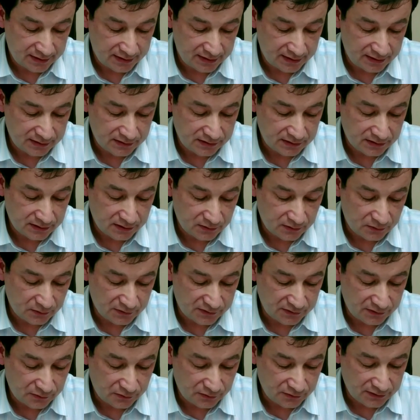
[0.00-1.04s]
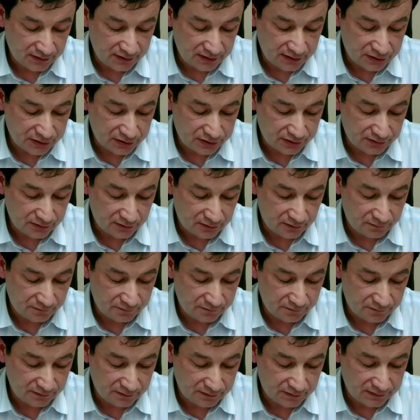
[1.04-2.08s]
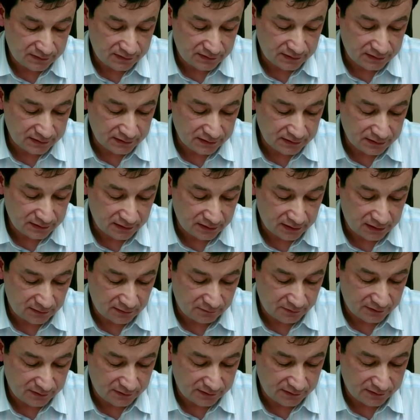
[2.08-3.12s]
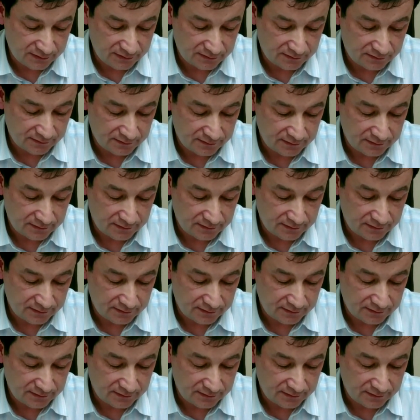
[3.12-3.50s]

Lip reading: and with coordination of its legal government.